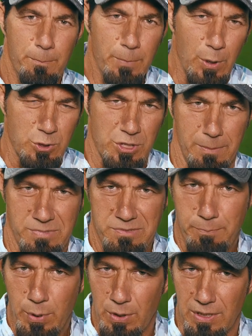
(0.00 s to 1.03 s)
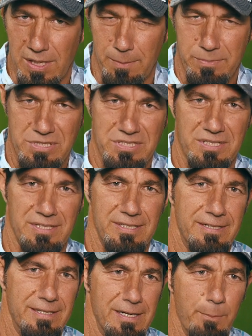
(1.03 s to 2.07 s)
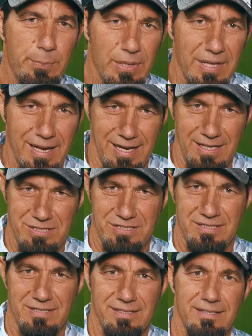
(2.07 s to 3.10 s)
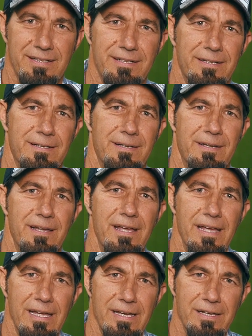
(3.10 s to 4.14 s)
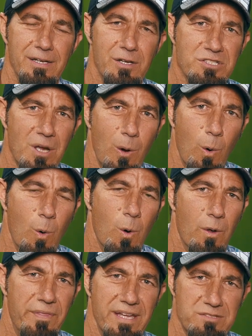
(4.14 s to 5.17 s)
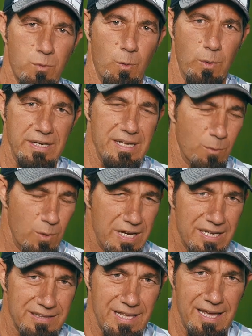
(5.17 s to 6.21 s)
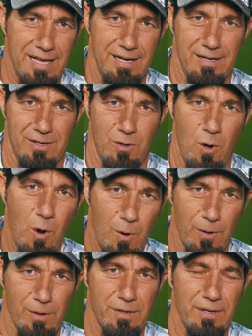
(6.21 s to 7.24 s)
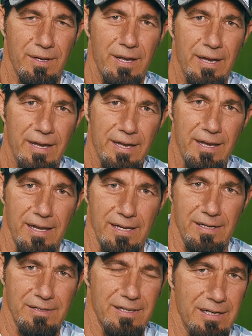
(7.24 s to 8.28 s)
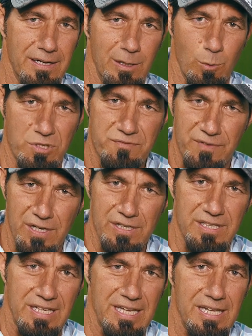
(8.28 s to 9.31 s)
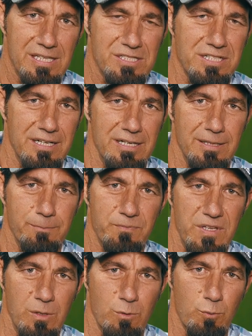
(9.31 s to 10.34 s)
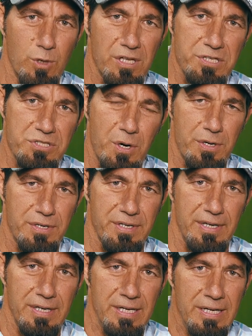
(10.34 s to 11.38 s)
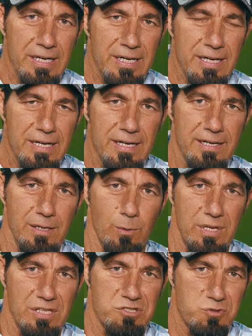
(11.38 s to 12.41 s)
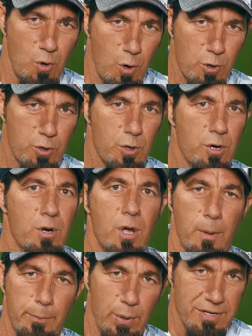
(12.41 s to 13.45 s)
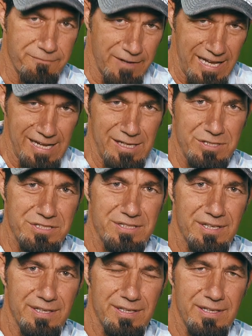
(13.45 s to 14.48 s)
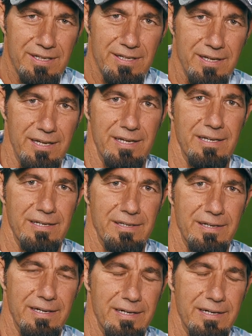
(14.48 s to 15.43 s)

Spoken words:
push-ups, pull-ups, planks. And so that's what we did. We hit that hard, and it was fun. The kids really started to get stronger pretty fast, and